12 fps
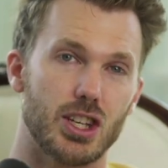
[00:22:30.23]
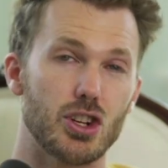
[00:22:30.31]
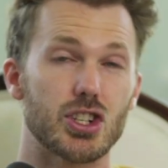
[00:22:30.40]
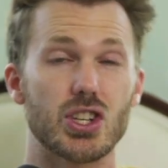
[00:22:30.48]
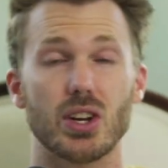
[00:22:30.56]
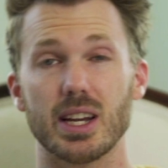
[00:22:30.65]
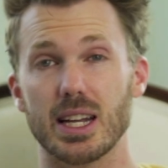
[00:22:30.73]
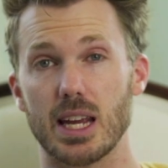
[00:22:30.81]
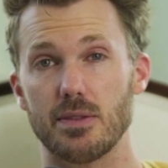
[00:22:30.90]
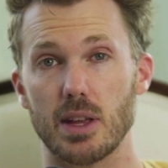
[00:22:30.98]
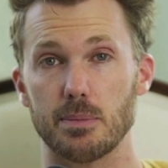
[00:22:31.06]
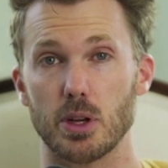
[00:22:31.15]
you're still gonna
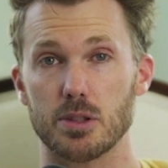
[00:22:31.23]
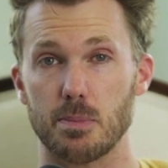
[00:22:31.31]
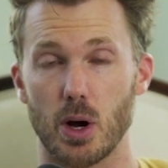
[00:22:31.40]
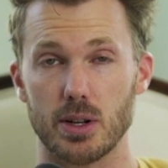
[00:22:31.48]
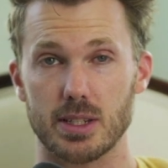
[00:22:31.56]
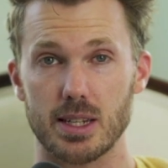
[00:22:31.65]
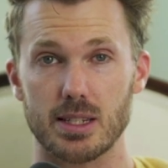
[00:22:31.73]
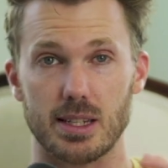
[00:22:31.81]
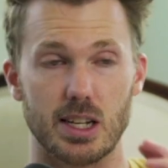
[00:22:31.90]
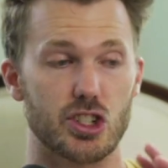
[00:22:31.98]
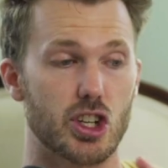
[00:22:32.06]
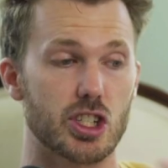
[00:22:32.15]
give them those bonuses and
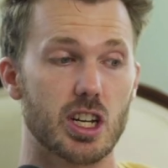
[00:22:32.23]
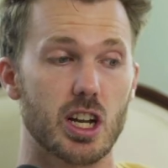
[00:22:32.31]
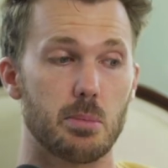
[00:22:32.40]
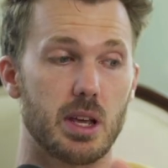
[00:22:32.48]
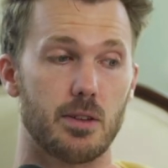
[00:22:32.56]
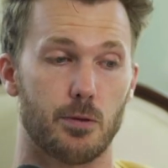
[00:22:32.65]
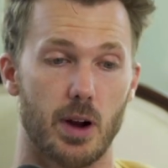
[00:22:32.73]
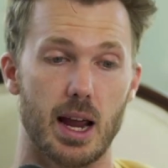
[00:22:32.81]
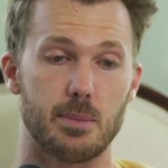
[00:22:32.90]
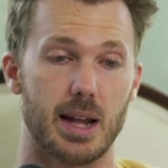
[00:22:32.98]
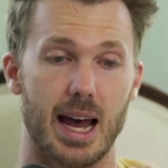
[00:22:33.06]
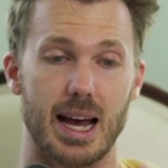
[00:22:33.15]
it's just gonna be
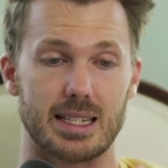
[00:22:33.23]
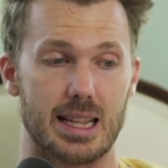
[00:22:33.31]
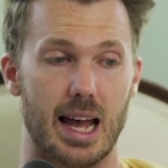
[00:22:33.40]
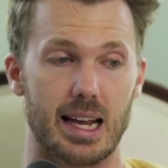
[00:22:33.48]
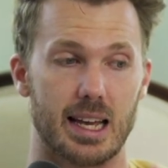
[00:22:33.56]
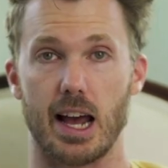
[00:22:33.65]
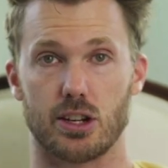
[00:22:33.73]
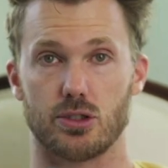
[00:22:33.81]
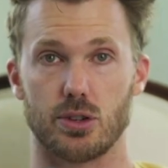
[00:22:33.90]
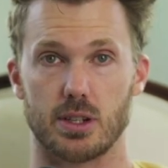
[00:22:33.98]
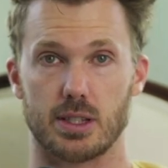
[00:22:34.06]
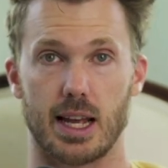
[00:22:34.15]
framed as like extras,